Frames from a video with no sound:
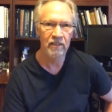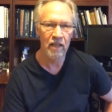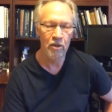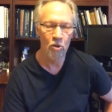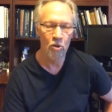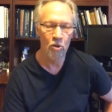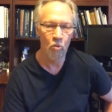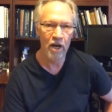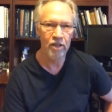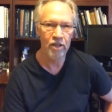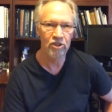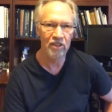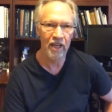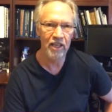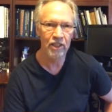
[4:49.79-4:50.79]
the way you
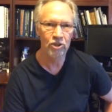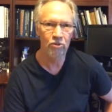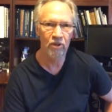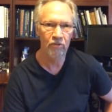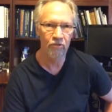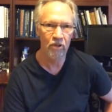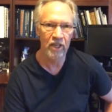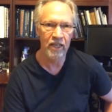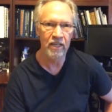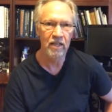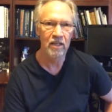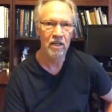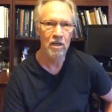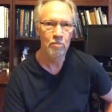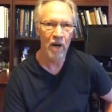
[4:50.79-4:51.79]
stay injury-free
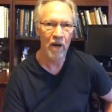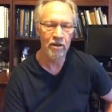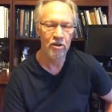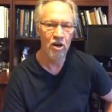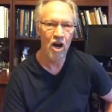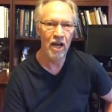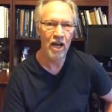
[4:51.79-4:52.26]
by not